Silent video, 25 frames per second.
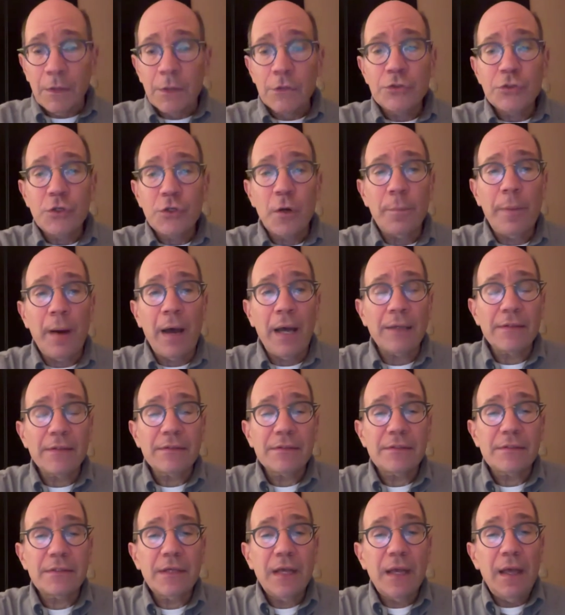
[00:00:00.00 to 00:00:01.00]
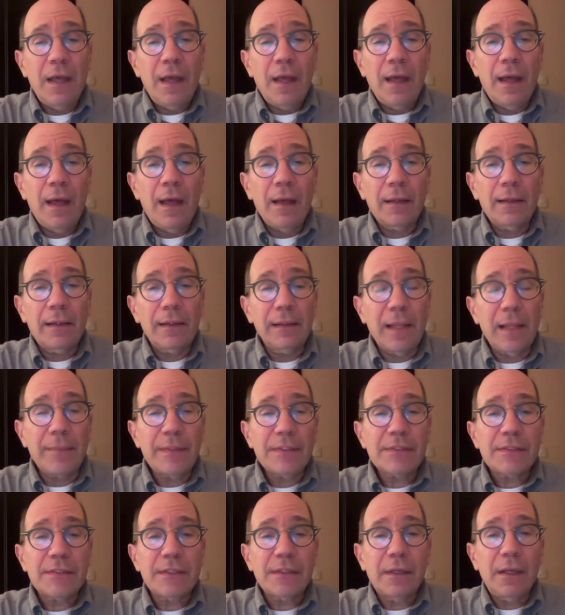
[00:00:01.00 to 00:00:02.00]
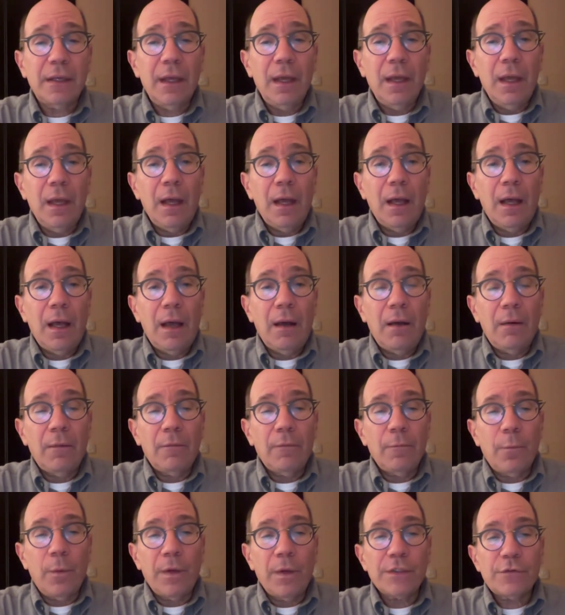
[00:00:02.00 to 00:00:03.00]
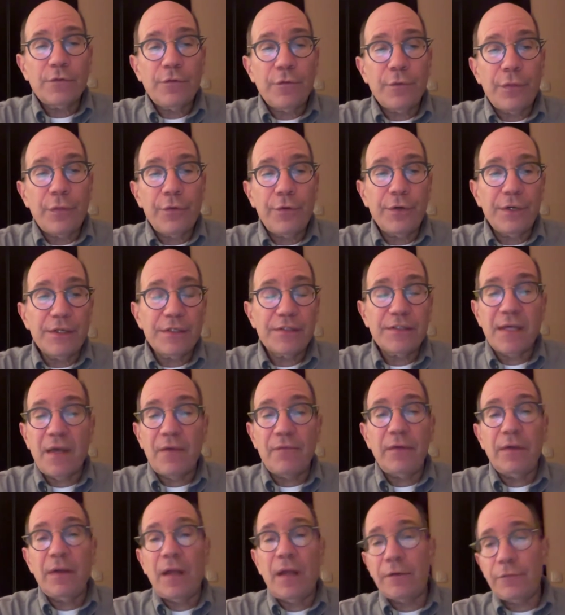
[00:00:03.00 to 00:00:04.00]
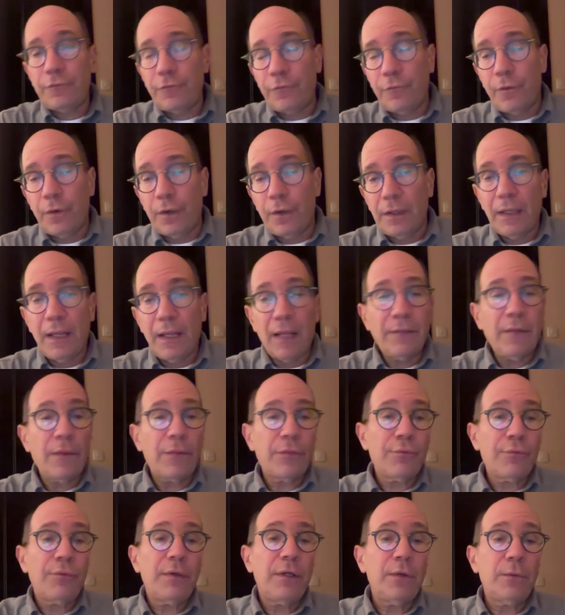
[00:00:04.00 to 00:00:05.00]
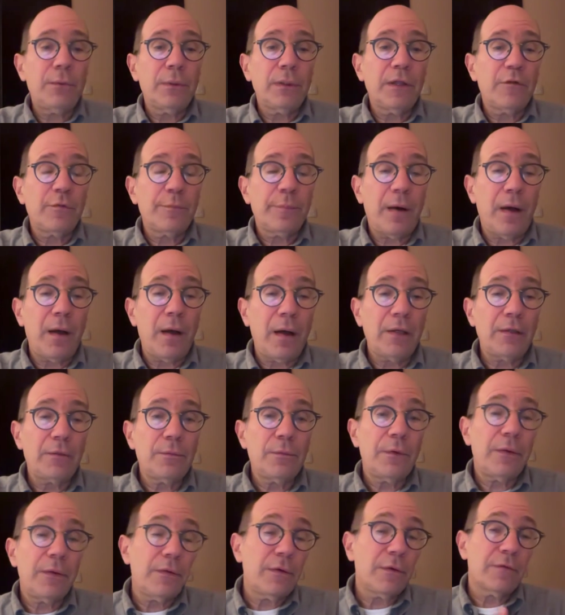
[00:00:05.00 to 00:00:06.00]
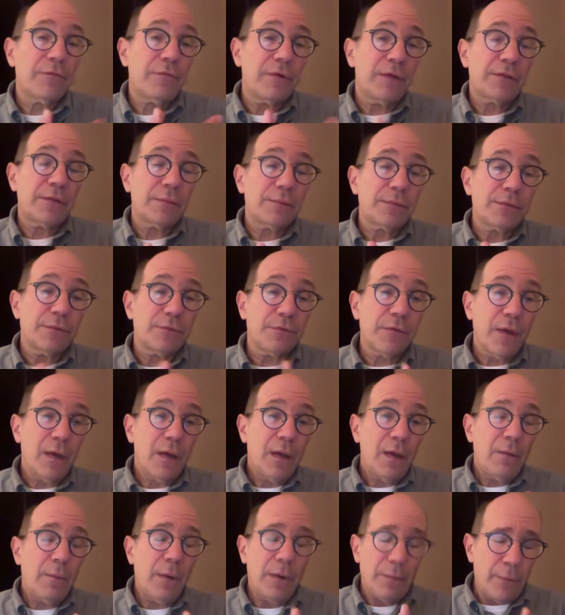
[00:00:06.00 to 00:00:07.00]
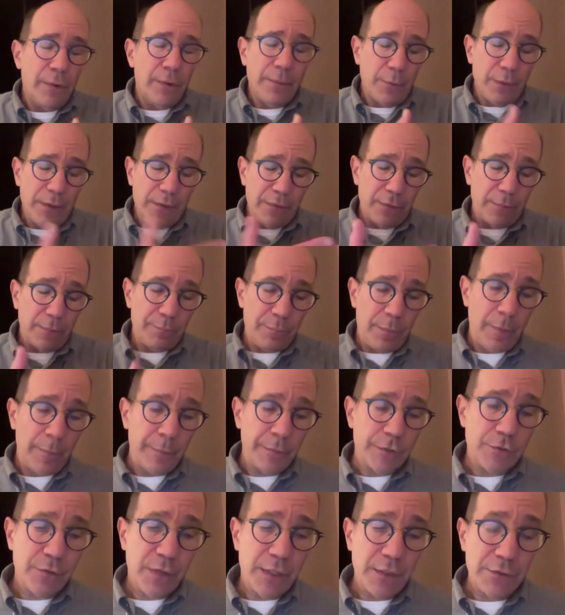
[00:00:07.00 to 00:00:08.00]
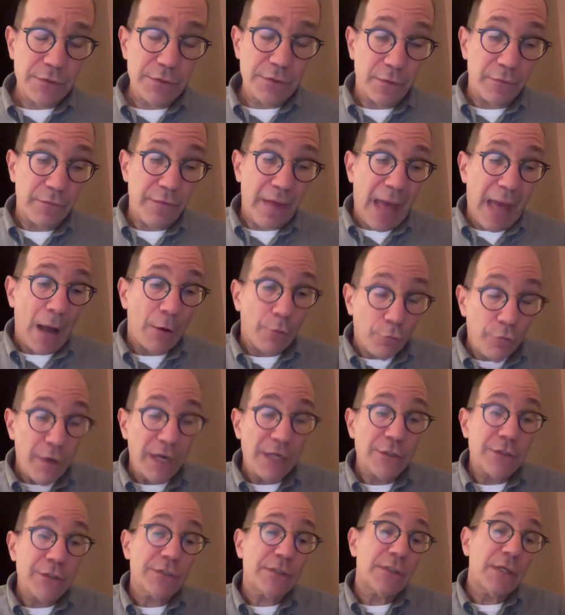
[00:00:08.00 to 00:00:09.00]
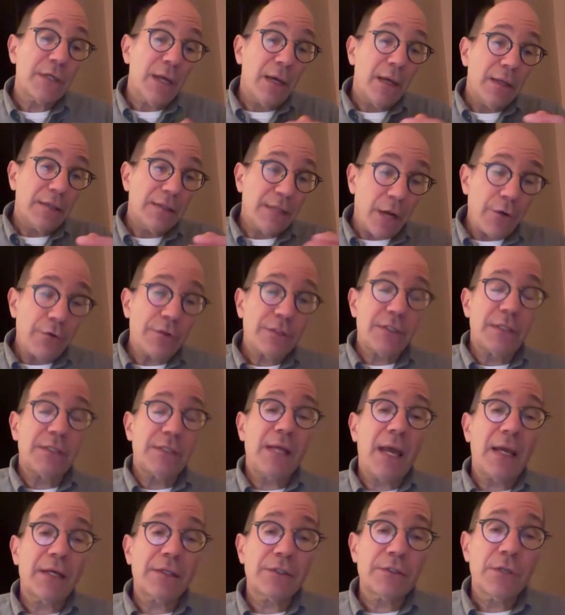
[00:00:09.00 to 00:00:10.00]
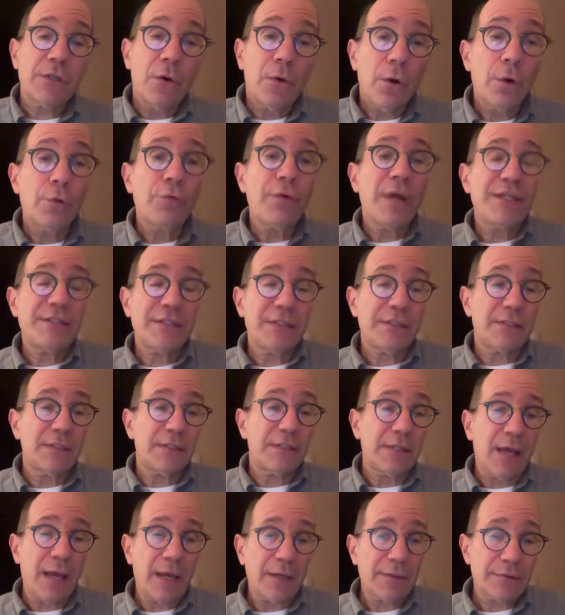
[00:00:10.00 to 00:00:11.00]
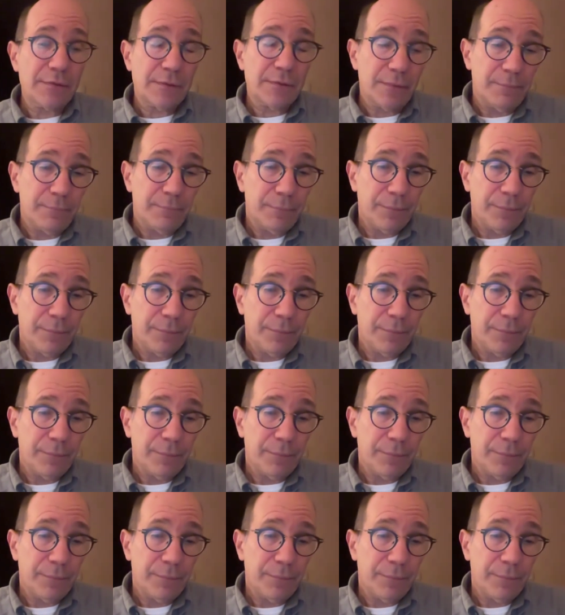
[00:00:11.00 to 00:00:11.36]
Joe Biden's clemency was for 37, not 40, and the 3 who were left behind were either perpetrators of outrageous terrorist attacks or racist attacks.